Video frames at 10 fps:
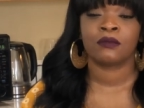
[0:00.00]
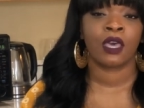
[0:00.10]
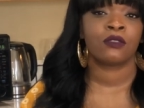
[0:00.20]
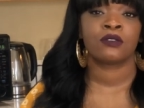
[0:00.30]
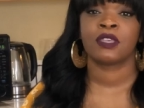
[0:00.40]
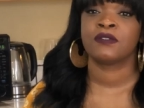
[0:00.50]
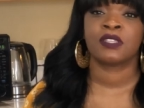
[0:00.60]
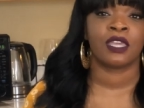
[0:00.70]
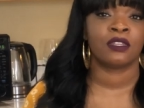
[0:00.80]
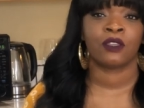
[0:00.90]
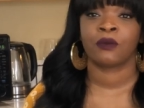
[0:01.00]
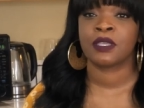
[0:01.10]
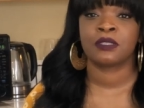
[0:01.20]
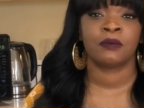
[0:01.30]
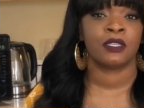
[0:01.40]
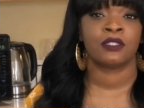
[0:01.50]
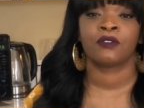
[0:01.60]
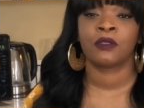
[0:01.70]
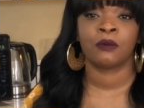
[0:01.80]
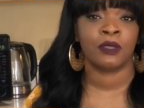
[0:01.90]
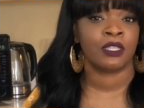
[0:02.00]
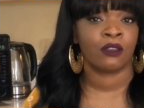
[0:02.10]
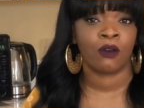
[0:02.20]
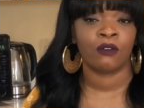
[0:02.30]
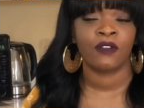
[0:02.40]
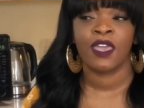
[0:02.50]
others have said in their recipes for their meatloaf.